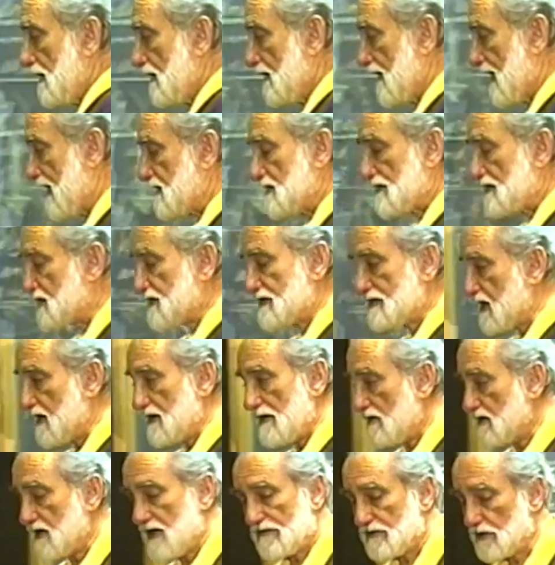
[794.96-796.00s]
That is to say, you
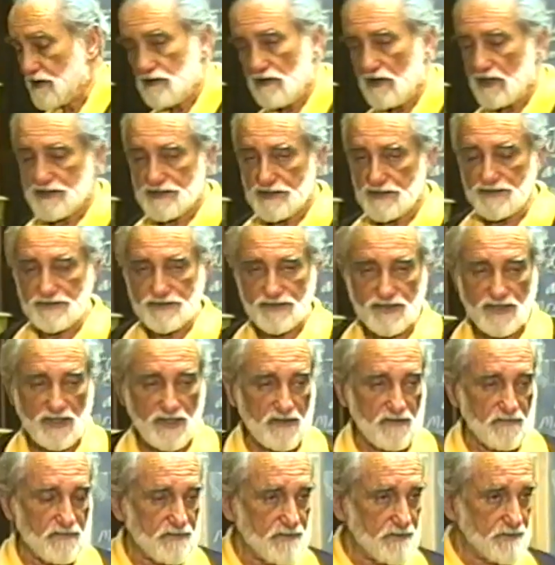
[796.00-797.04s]
don't have to talk to
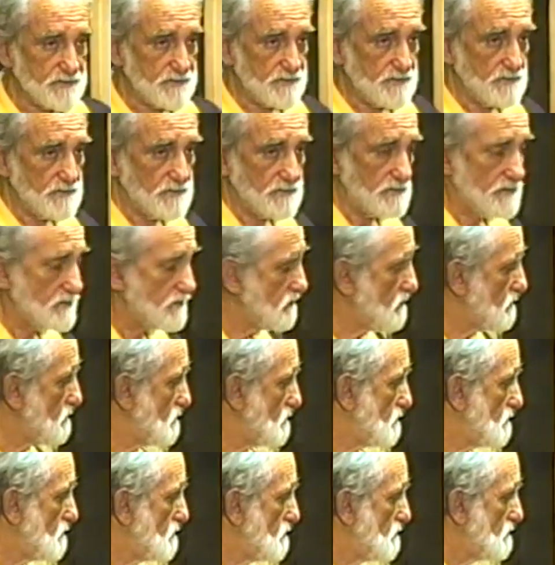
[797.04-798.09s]
yourself.
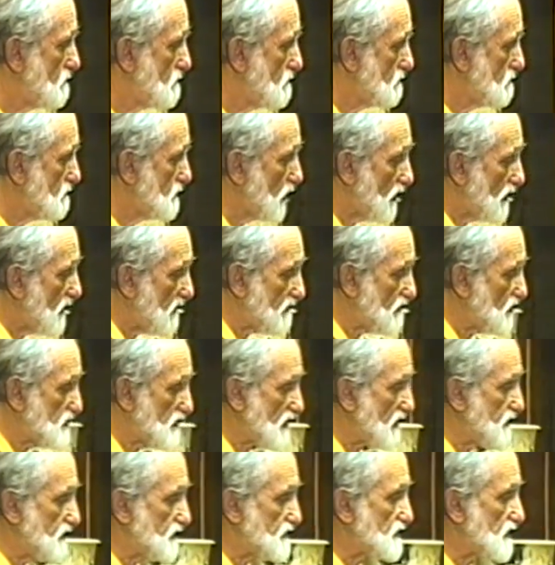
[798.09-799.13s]
You don't have to
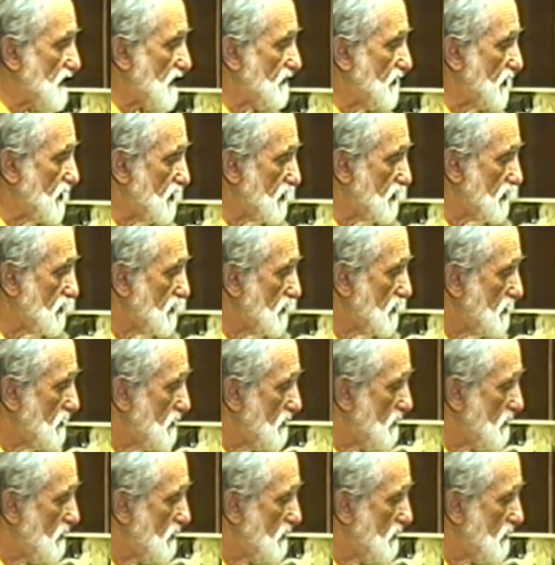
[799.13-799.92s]
tell yourself anything.